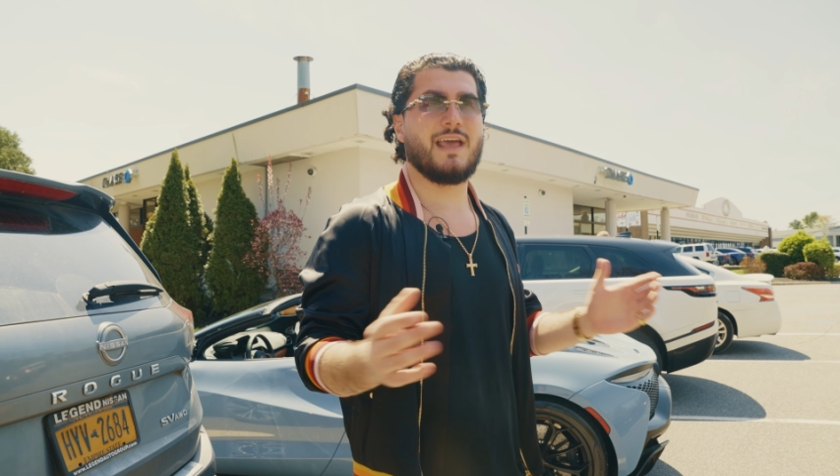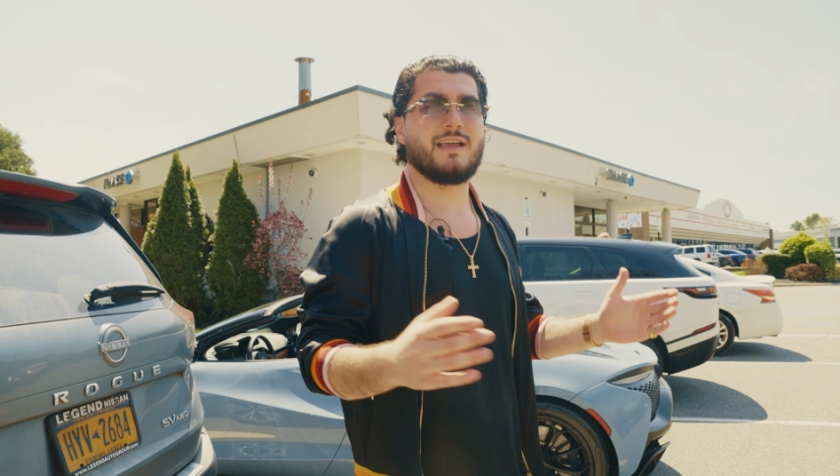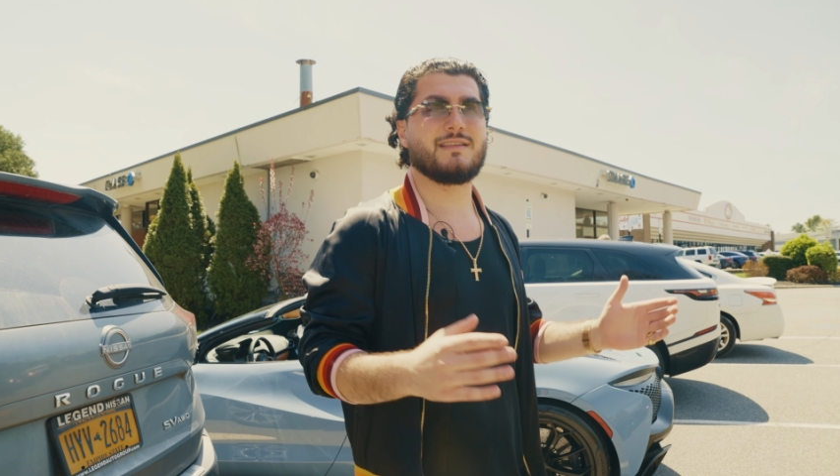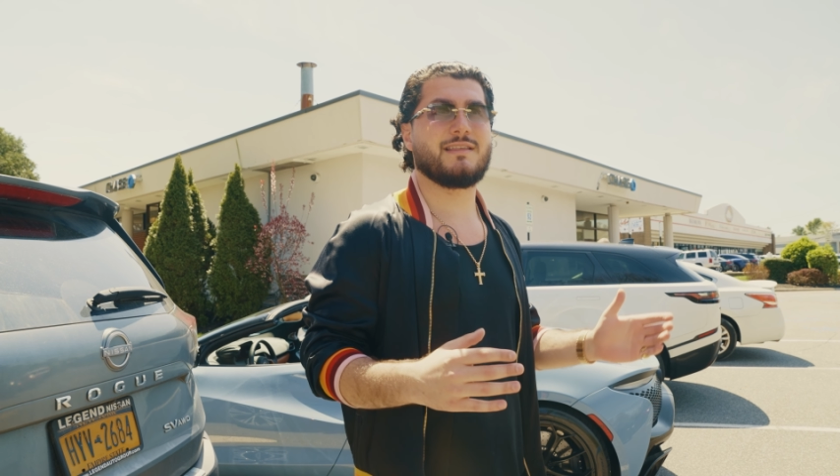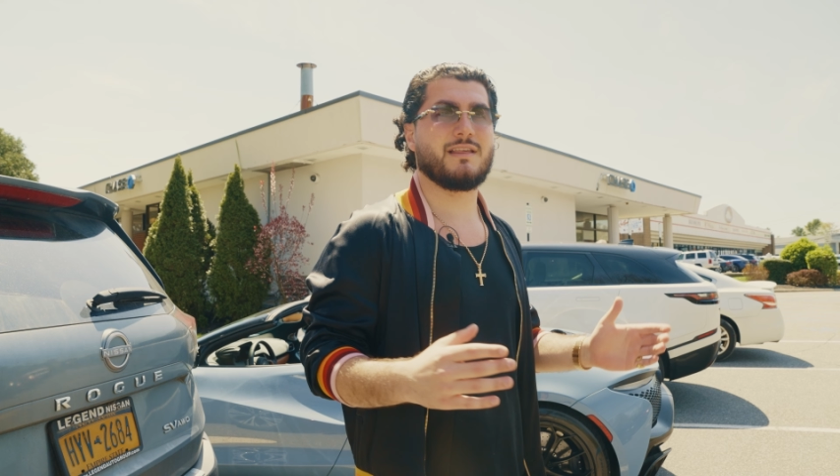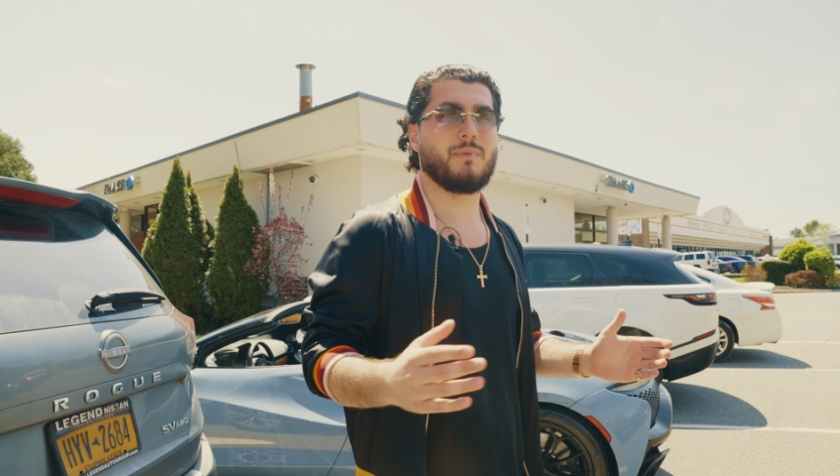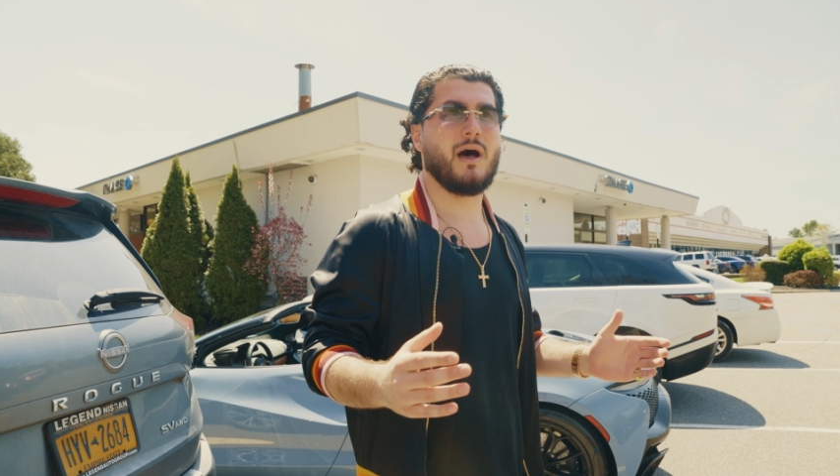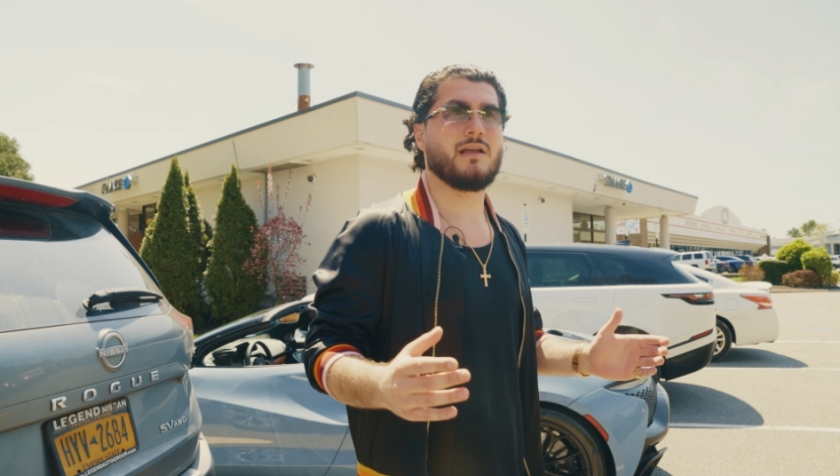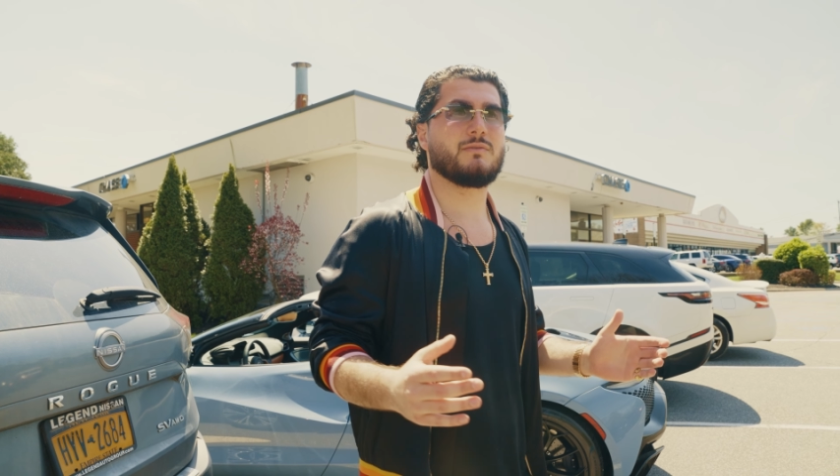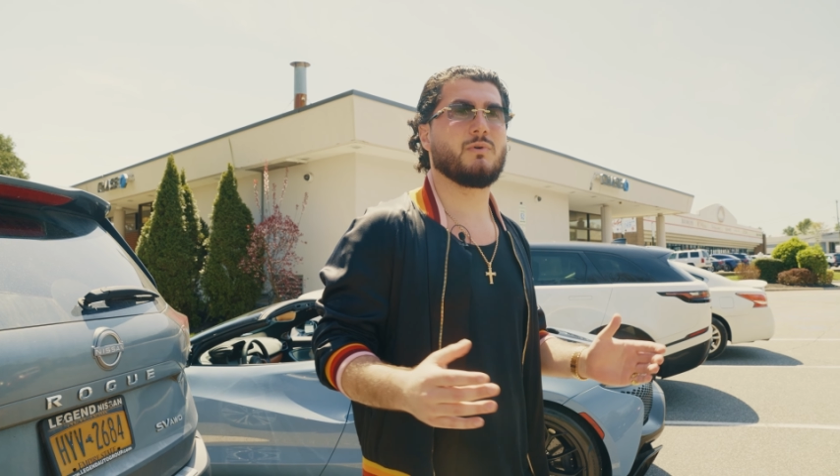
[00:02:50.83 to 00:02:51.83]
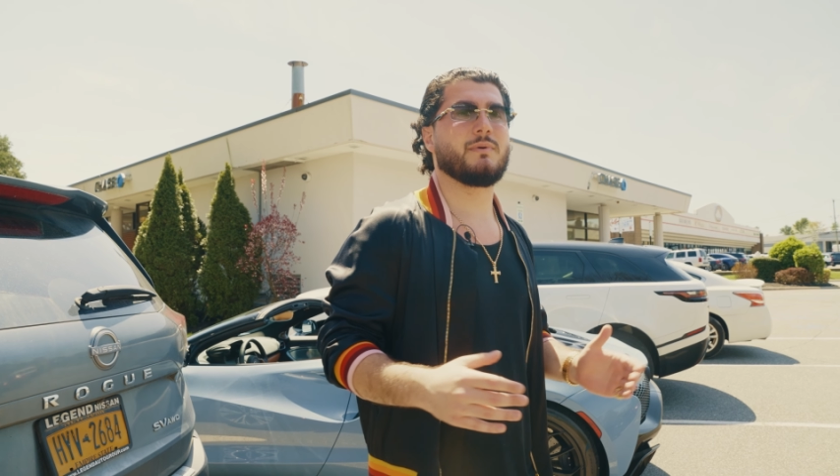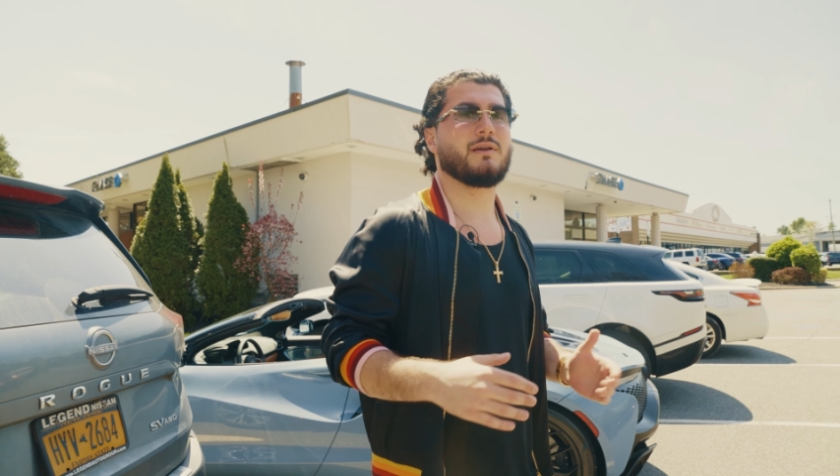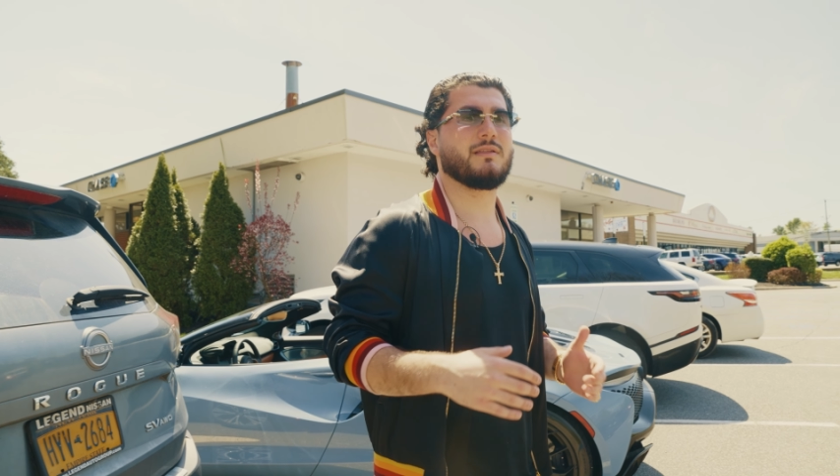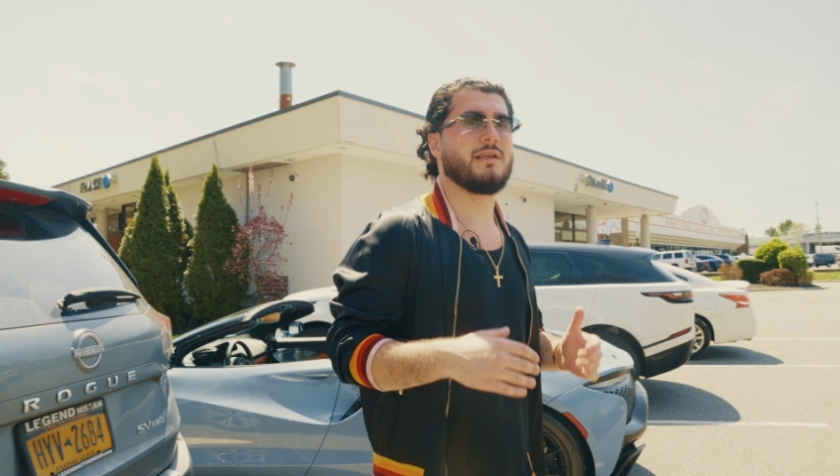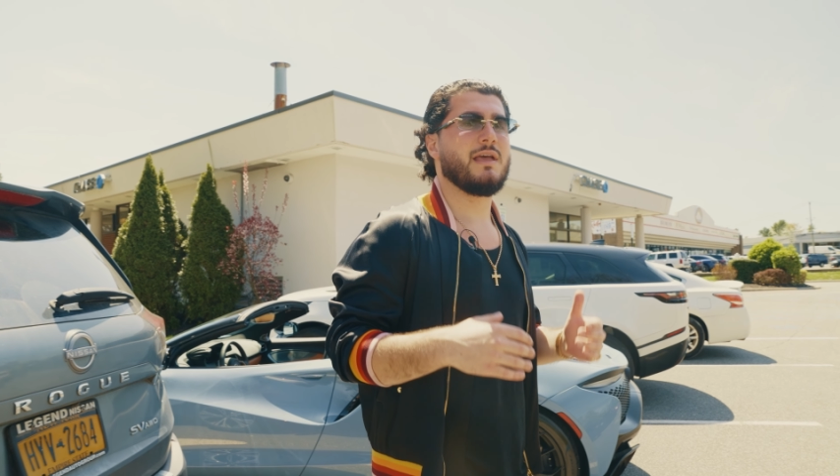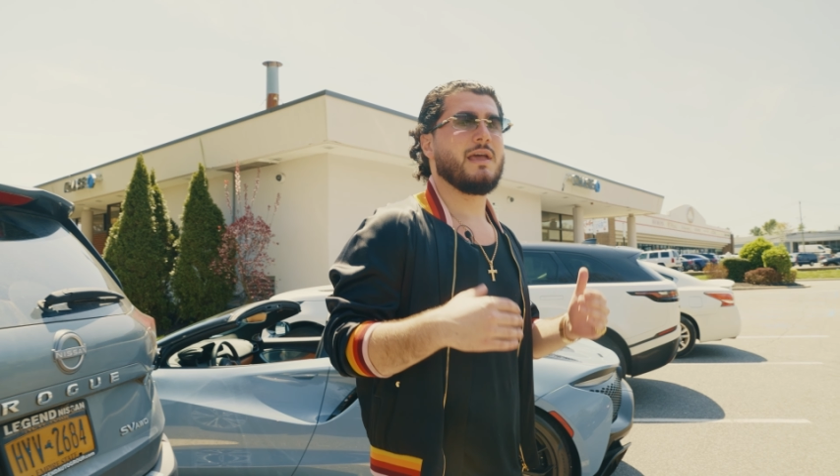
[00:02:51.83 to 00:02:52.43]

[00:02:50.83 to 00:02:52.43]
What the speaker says: exits as possible because